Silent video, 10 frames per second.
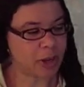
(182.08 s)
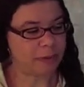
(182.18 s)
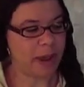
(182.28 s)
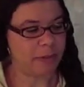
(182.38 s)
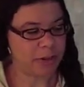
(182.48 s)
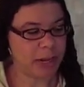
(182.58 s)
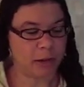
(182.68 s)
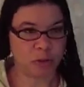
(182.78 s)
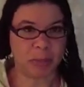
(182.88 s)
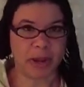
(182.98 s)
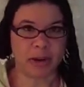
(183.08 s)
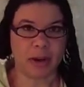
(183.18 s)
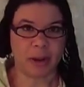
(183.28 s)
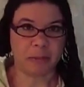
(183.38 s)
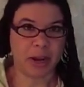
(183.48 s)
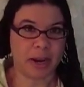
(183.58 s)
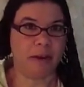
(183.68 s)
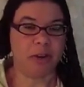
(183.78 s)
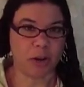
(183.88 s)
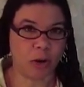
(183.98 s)
it's like if I have a tangled spot and I'm kind of
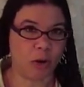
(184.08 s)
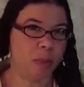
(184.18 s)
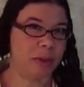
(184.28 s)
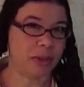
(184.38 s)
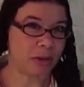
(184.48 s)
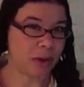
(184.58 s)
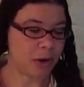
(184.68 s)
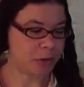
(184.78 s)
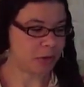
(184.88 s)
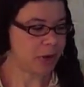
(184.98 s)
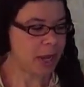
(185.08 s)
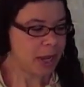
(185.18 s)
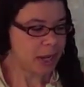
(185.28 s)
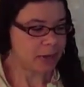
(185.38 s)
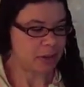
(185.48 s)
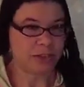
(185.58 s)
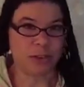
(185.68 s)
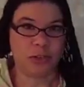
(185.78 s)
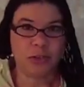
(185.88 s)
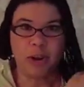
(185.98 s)
having to comb a little harder, it
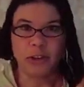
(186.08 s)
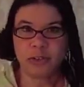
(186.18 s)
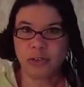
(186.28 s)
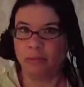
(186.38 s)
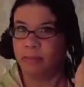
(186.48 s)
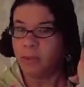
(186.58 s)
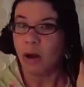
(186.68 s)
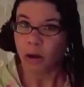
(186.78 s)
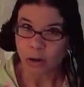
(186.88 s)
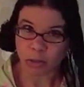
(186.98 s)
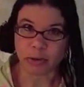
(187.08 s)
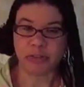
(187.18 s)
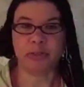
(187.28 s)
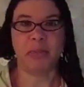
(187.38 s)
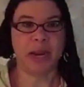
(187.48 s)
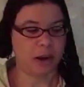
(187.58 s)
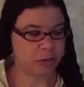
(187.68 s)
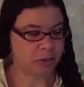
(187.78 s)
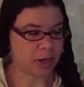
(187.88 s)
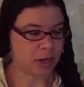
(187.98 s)
doesn't stretch all the rest of my
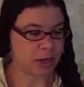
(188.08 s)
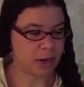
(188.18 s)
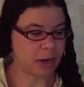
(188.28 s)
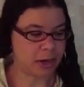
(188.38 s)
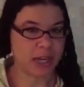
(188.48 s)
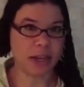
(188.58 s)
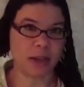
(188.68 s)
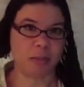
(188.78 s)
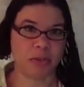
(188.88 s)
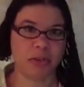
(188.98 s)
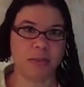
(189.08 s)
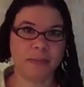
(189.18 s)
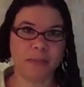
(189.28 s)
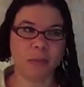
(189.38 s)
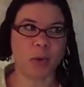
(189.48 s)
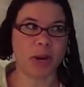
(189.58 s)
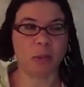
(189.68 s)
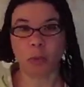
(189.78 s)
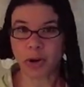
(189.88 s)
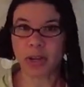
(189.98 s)
hair. It's like it kind of keeps what
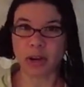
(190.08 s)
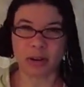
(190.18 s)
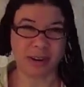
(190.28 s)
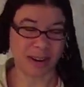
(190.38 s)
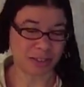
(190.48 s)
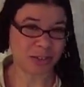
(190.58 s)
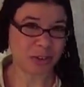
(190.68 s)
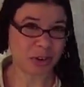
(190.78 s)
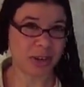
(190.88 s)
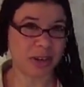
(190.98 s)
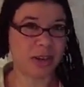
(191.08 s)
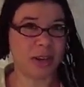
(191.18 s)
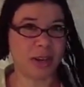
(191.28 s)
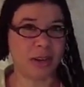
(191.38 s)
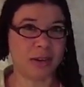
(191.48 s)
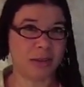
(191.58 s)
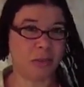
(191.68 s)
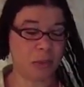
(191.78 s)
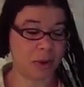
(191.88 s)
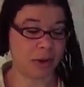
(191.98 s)
I'm working on concentrated
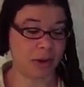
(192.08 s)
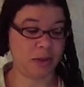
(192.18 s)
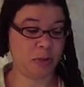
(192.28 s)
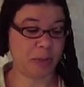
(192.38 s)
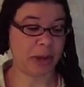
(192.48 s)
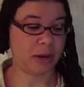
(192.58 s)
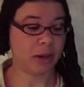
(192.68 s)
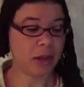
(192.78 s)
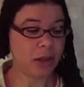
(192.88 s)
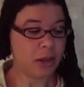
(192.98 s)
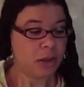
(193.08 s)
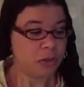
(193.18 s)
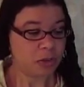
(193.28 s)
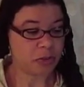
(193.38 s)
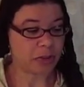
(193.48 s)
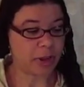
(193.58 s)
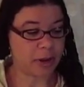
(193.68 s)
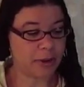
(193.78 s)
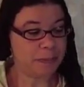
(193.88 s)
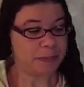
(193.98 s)
in one spot. So it's
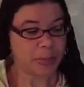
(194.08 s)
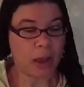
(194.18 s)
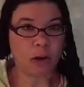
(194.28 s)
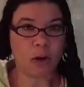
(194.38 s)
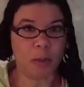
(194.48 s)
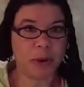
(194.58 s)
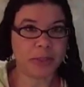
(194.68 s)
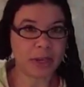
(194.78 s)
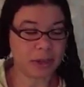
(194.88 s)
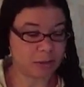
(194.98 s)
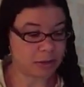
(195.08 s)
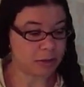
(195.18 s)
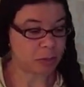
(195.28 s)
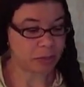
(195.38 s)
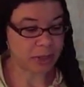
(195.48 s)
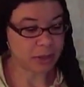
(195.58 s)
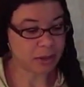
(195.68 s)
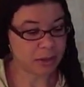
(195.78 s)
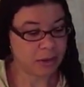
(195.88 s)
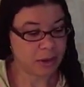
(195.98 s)
like I'll comb on the ends a little
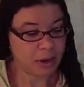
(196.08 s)
bit,